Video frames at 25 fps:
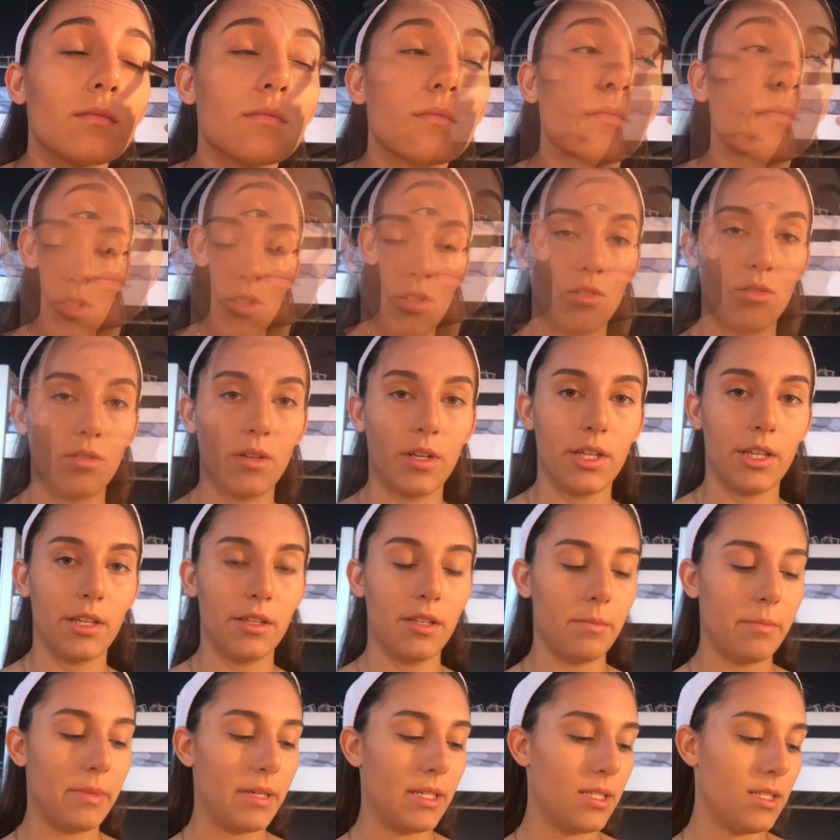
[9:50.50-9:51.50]
So now
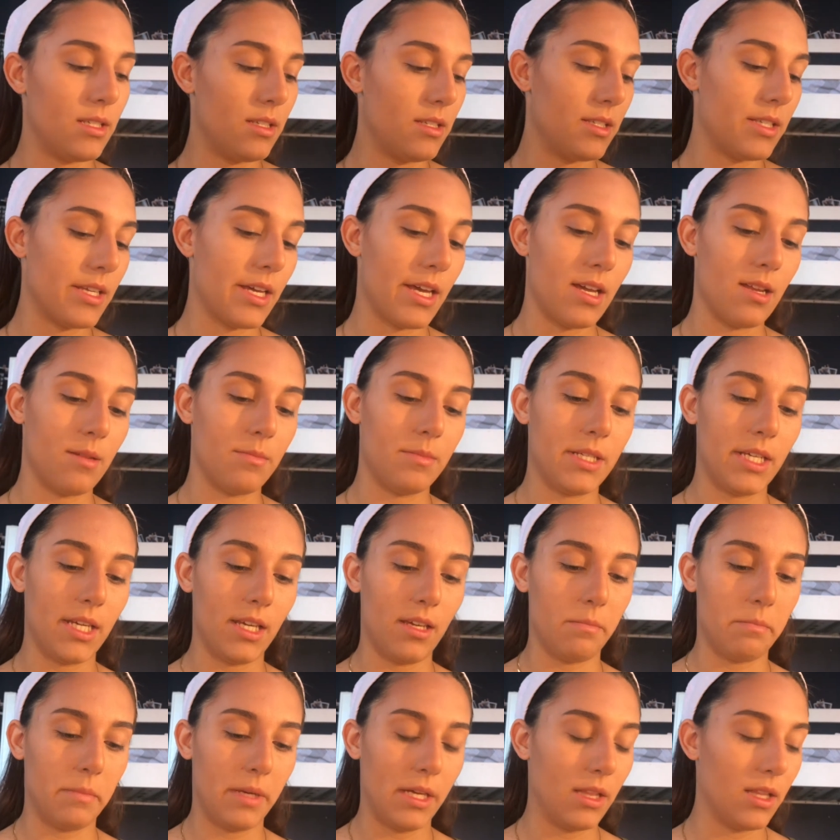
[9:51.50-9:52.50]
that the base is set, I'm
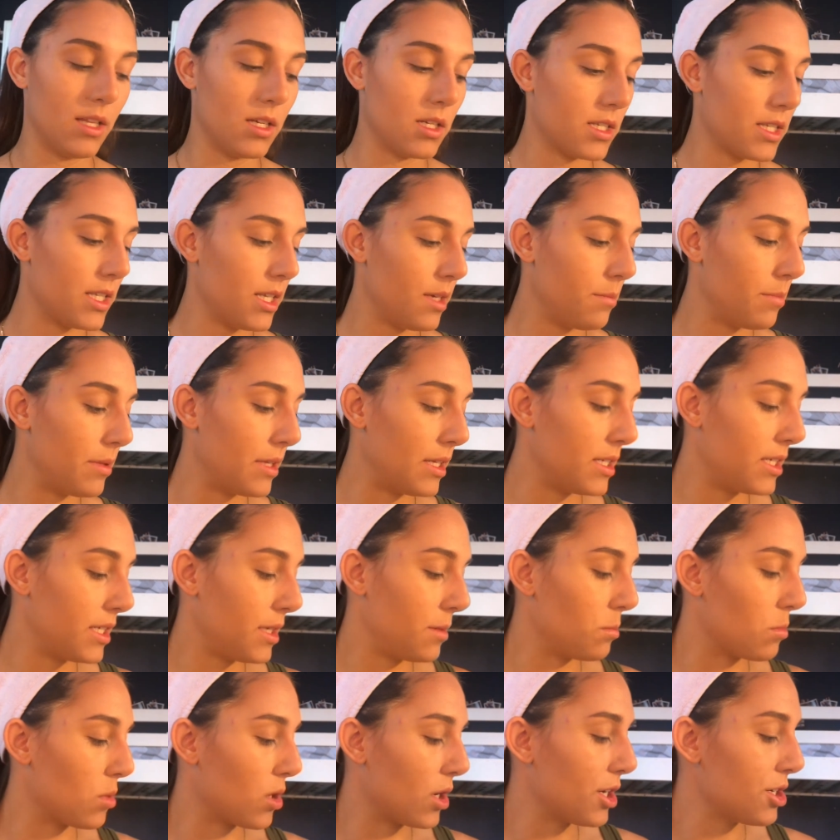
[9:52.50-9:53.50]
taking my NYX HD
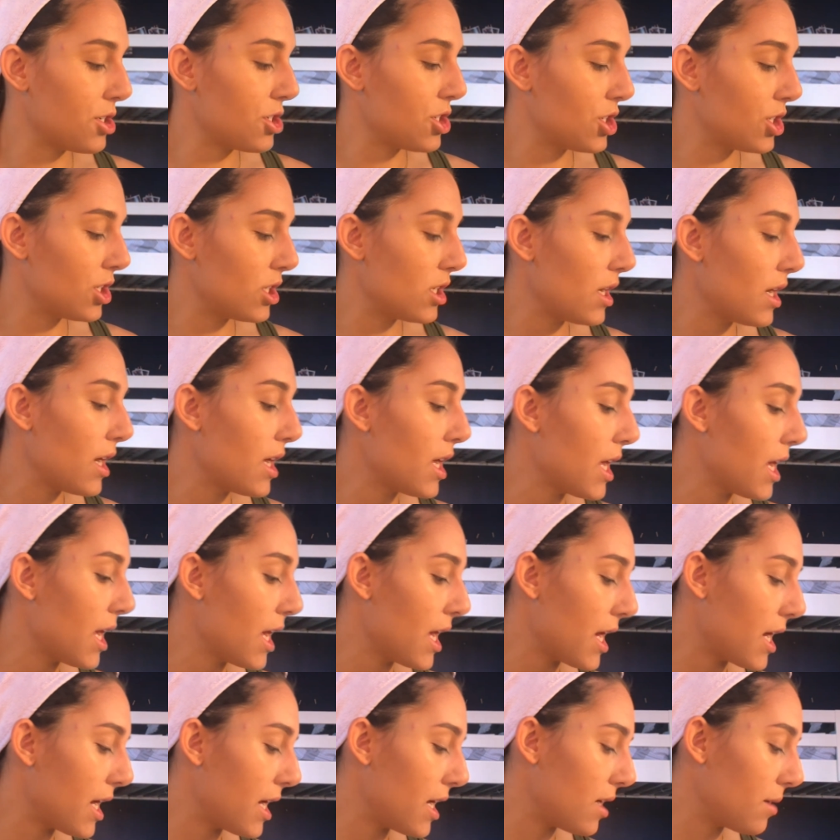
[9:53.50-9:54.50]
blending brush,
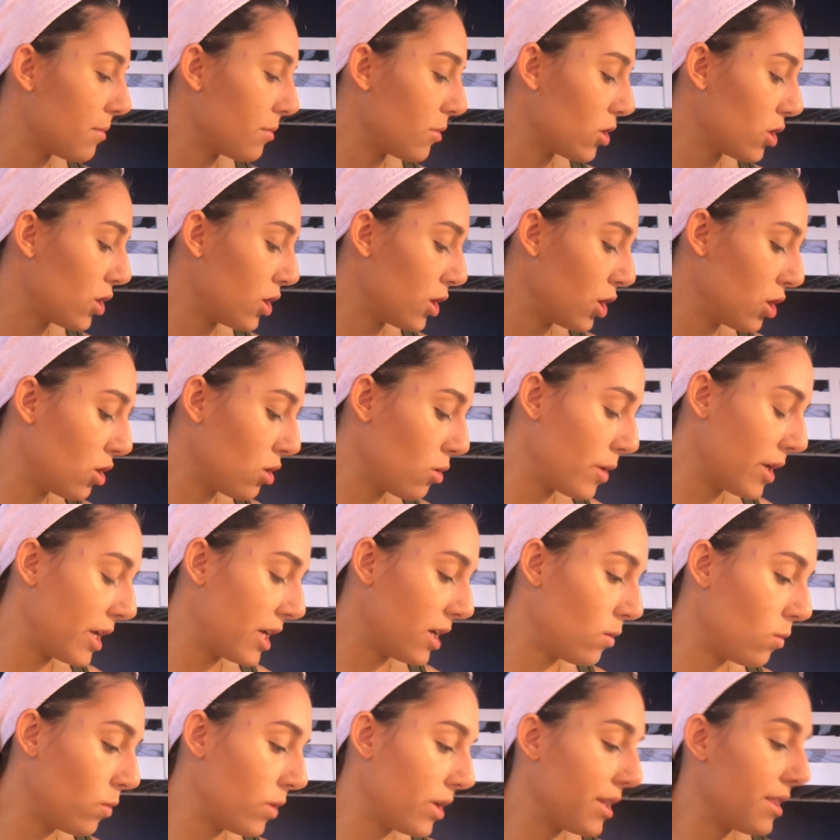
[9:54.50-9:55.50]
and I'm going to go
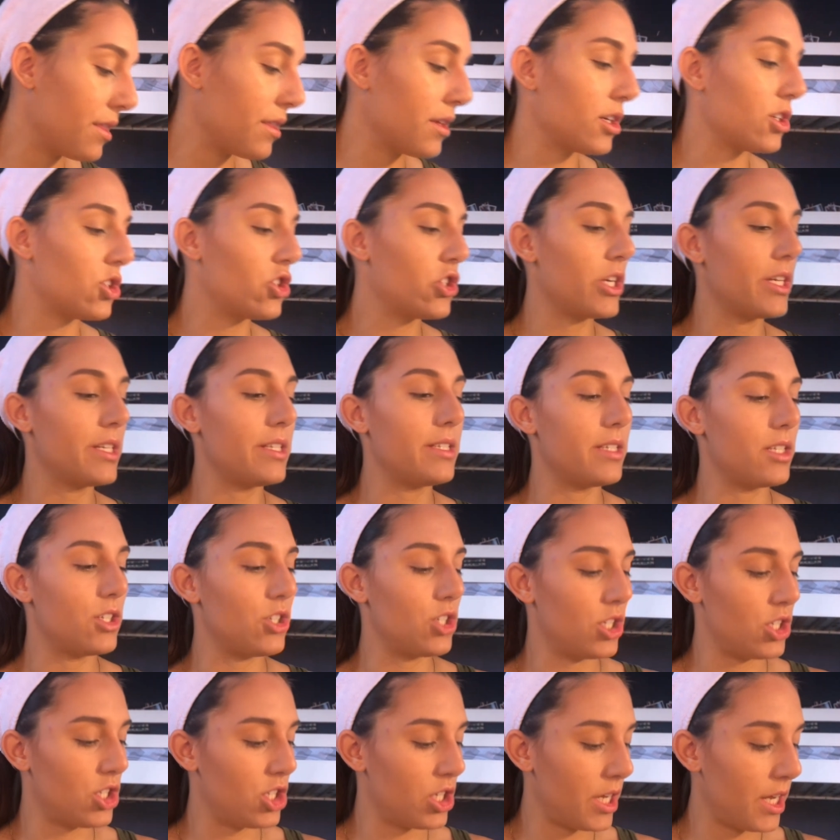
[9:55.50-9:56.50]
in with a
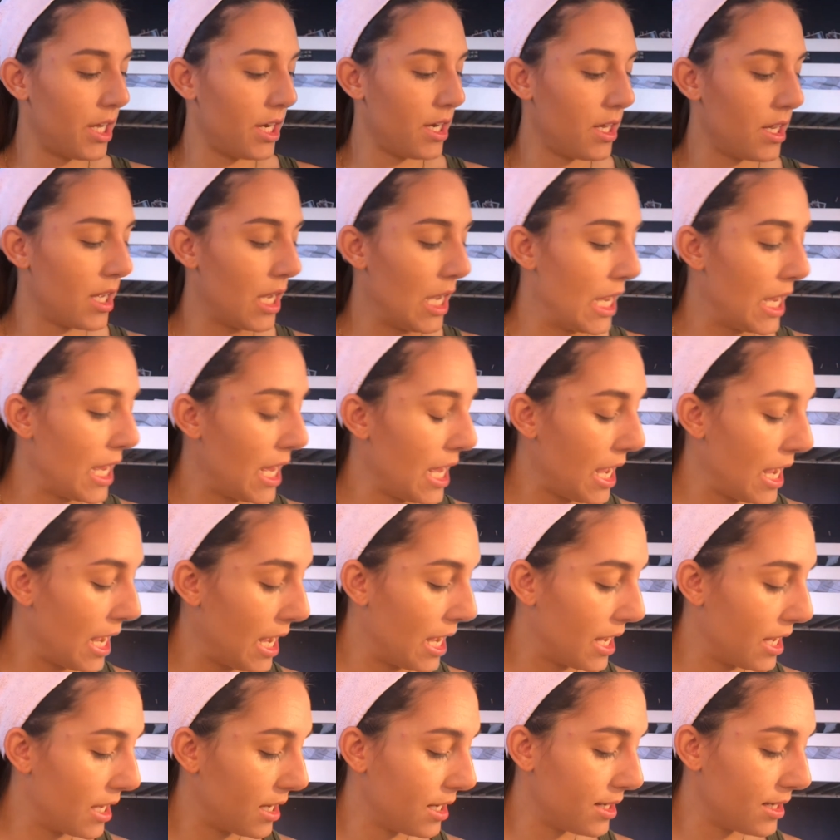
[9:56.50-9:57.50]
transition shade,
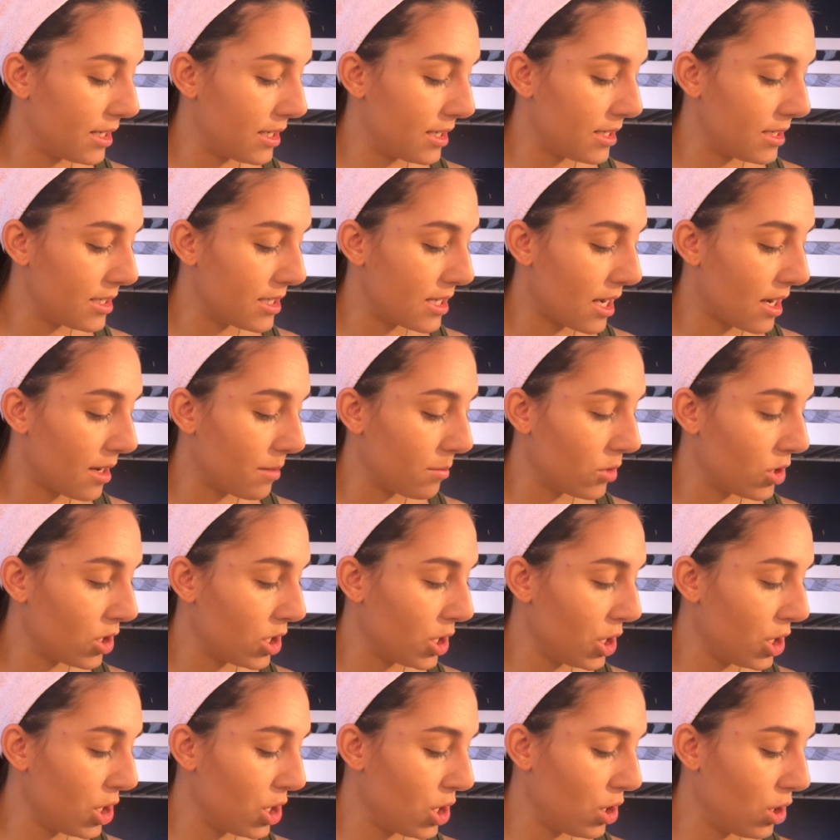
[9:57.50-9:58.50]
And I'm
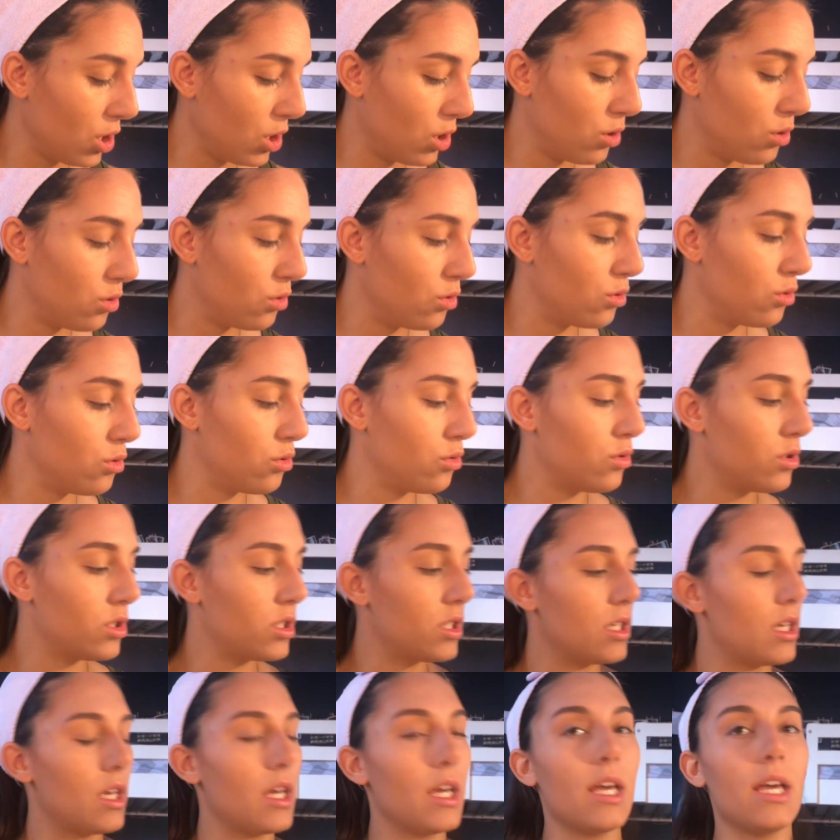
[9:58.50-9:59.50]
gonna
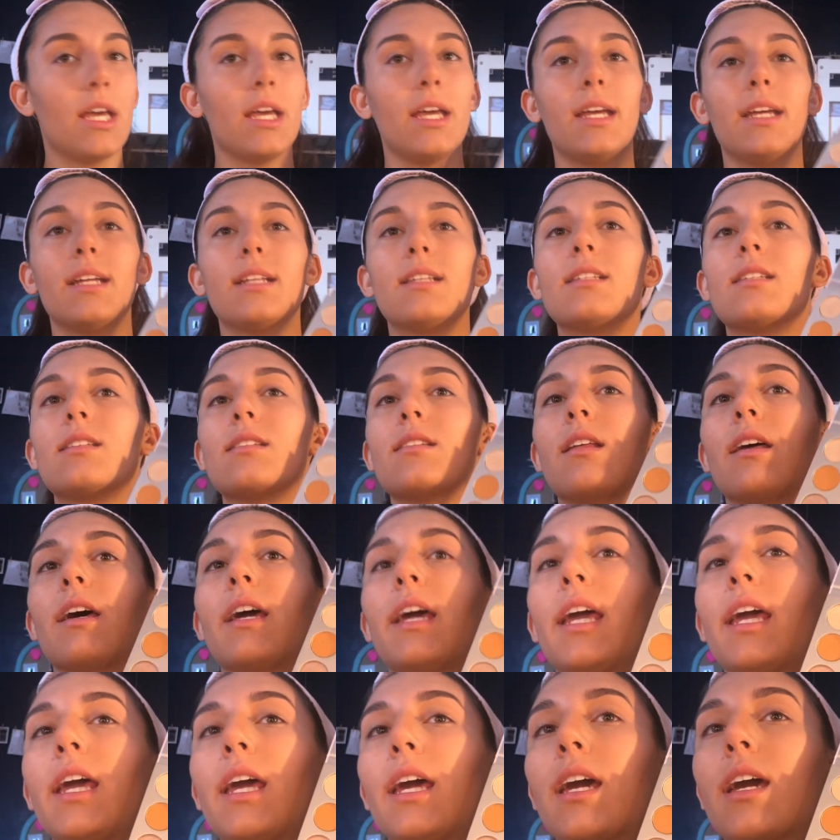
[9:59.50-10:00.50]
use, it's
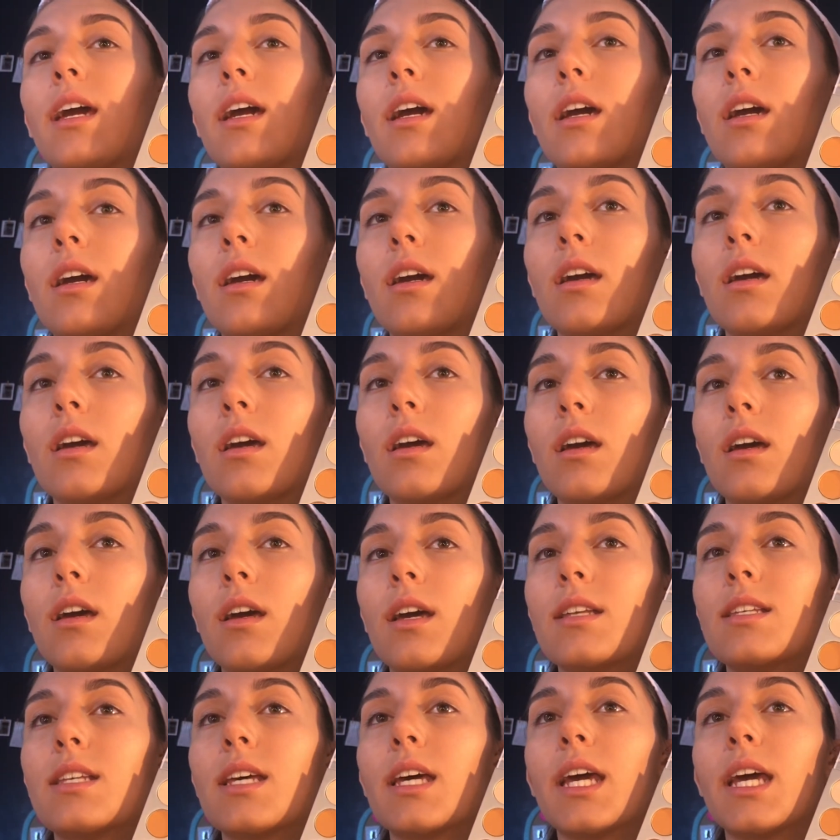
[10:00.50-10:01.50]
like,
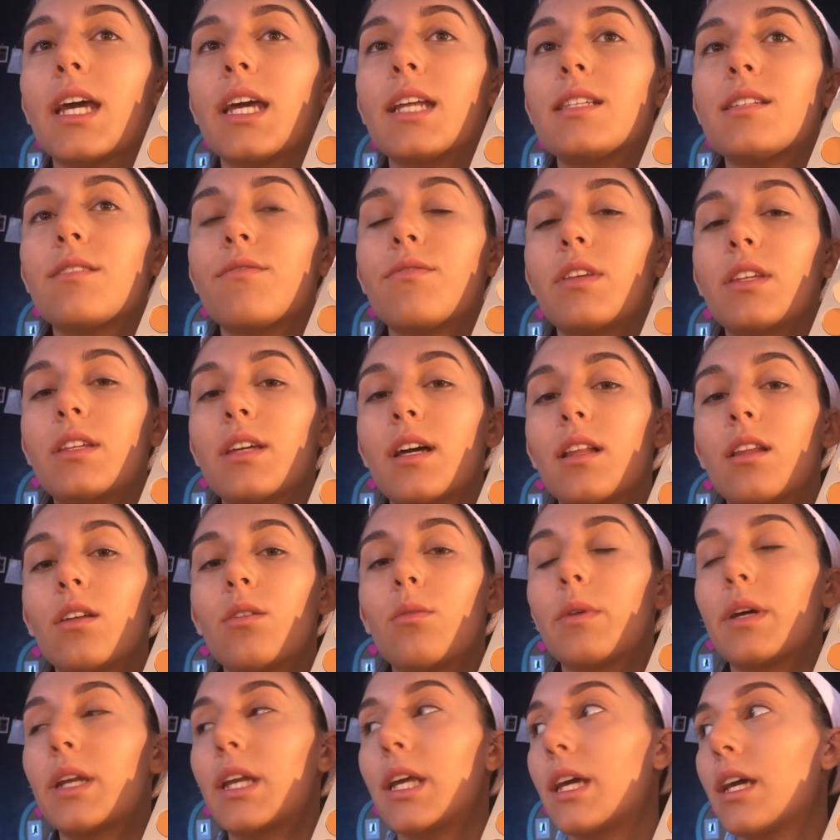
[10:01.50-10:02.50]
it has a hint of yellow in